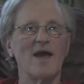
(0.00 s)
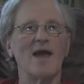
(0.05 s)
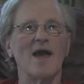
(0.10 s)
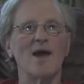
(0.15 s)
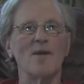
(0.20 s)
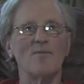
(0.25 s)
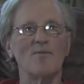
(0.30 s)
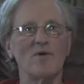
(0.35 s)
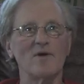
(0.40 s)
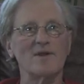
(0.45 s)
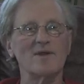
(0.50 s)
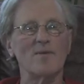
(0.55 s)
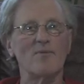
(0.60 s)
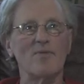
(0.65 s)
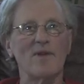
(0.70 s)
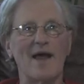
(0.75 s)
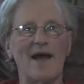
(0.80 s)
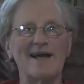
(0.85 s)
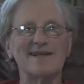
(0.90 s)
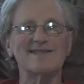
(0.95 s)
and put the
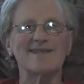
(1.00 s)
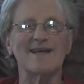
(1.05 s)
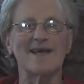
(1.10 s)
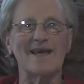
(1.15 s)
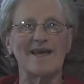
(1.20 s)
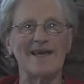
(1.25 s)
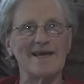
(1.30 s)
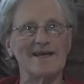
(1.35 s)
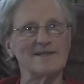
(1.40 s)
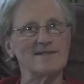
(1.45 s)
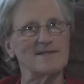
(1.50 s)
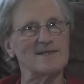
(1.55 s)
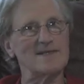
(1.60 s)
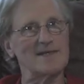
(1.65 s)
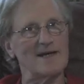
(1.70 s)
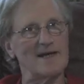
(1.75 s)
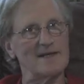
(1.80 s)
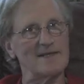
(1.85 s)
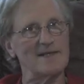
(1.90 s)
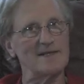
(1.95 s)
plastic
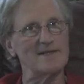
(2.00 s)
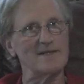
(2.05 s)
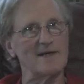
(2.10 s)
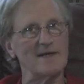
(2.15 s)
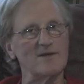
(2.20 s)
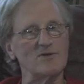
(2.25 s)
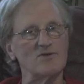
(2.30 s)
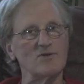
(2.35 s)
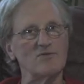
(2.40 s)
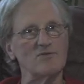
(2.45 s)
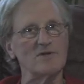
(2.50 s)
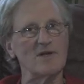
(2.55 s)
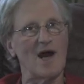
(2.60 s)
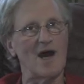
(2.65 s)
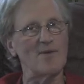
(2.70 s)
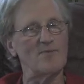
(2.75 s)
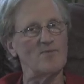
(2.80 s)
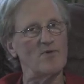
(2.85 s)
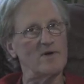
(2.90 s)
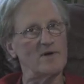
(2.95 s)
inside the tent. Do
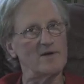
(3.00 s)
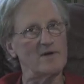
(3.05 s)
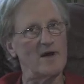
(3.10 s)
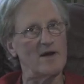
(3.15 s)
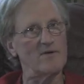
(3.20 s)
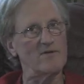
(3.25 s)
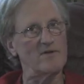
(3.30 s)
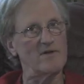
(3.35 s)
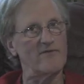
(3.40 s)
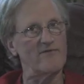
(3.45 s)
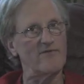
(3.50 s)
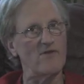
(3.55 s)
not put it under the